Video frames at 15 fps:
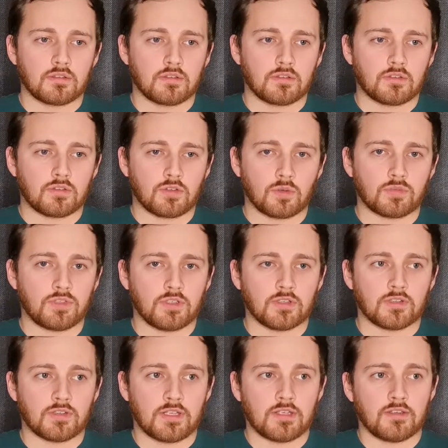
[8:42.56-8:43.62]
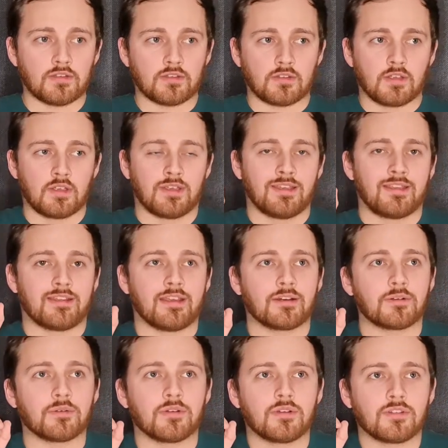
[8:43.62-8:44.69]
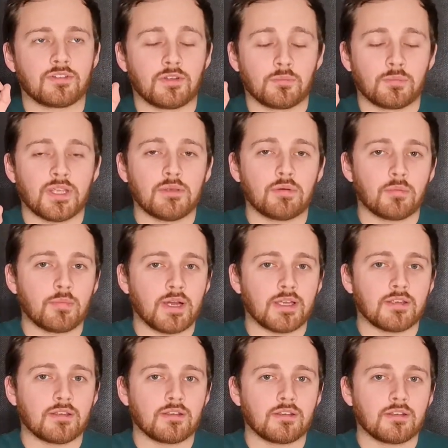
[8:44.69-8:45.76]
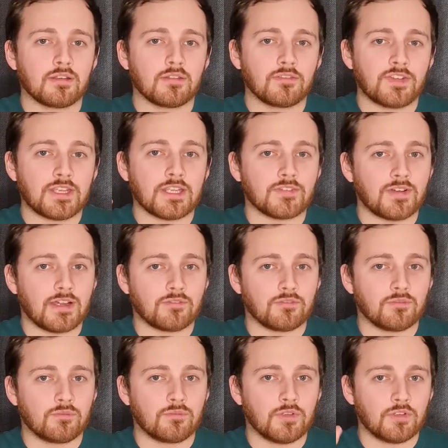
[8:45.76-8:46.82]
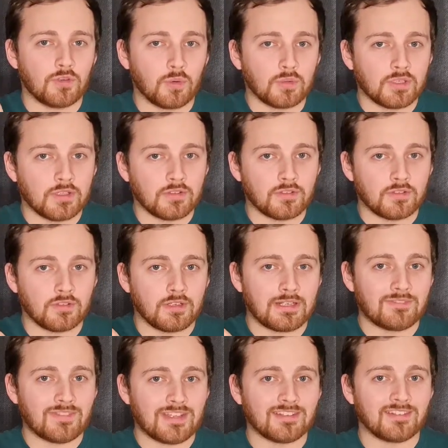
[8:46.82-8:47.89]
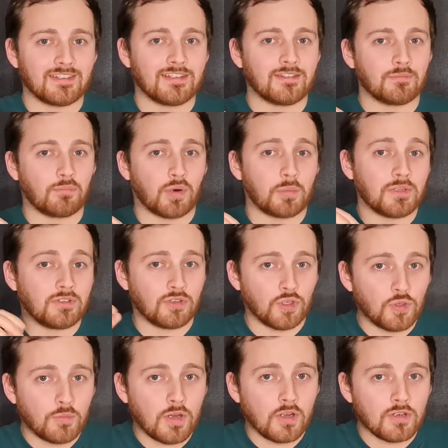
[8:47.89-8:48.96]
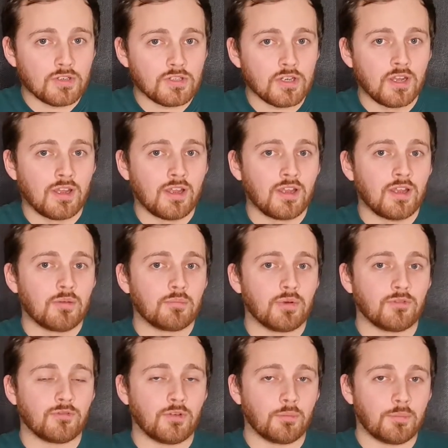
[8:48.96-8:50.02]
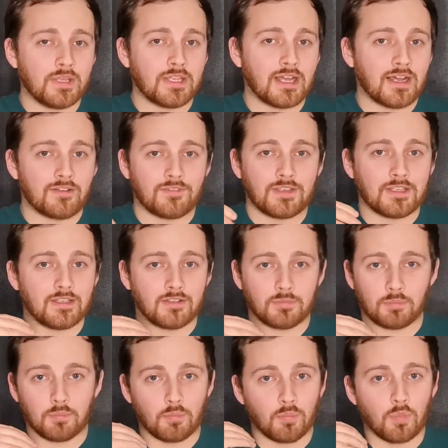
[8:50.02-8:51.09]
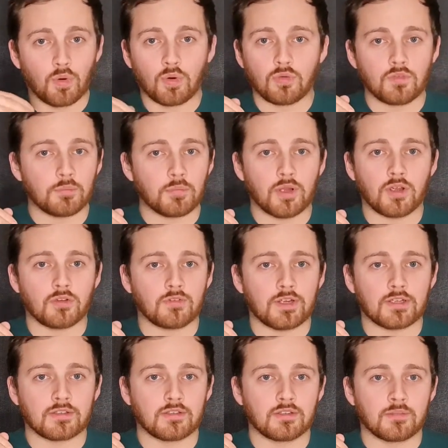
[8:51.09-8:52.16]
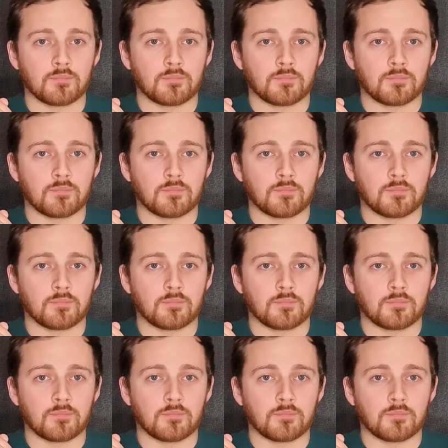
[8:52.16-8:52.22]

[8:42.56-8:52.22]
saltiness is, now some people might think that the saltiness in this is probably too much, but for me, I think it's more than perfect.